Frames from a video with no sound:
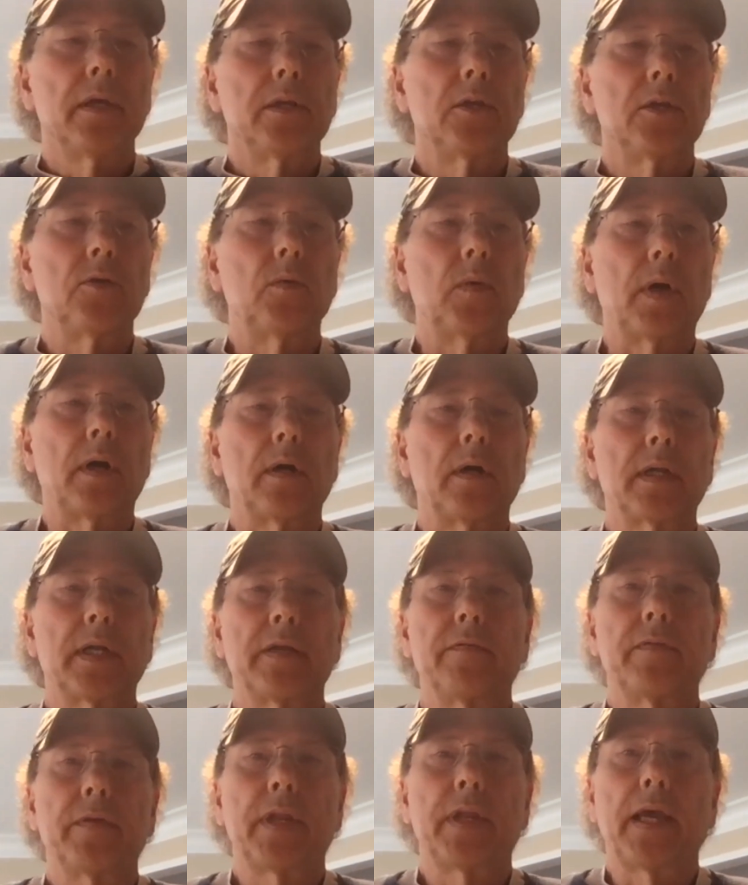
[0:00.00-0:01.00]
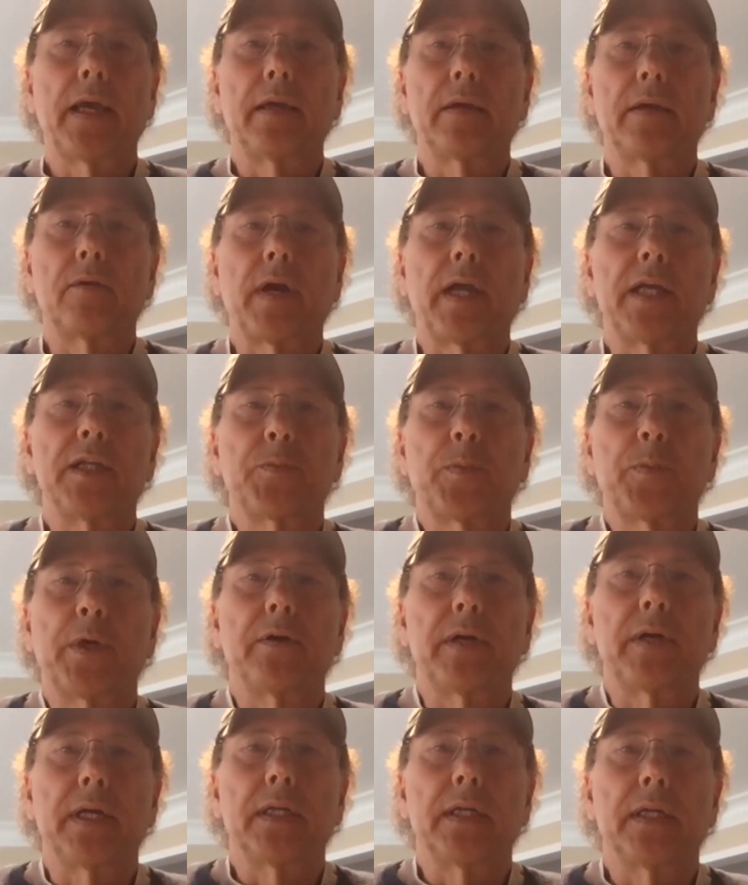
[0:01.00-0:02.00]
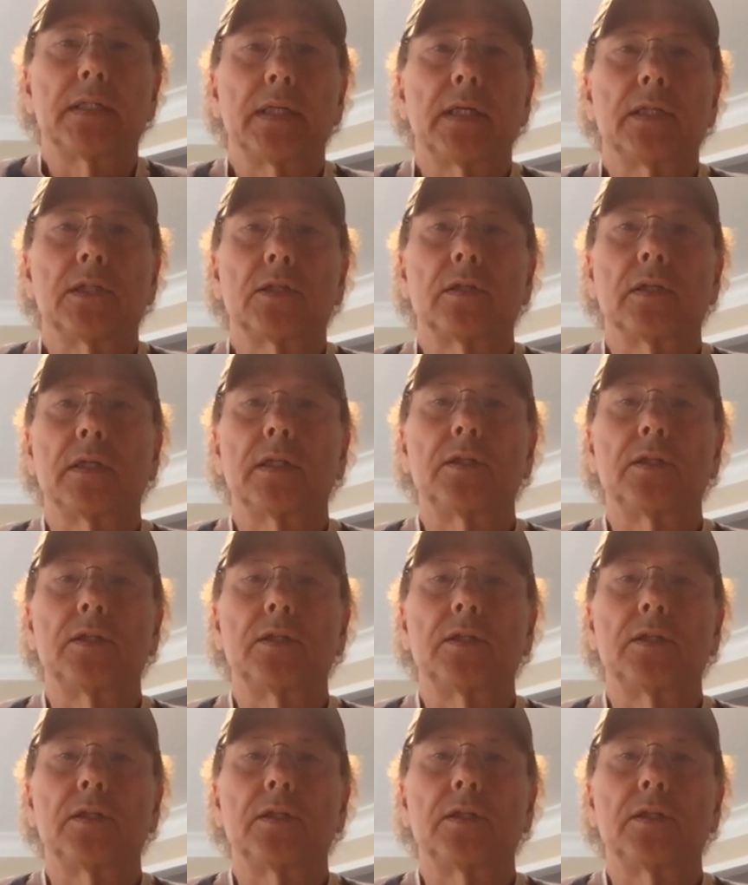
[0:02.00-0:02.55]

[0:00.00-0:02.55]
you are given a grace period essentially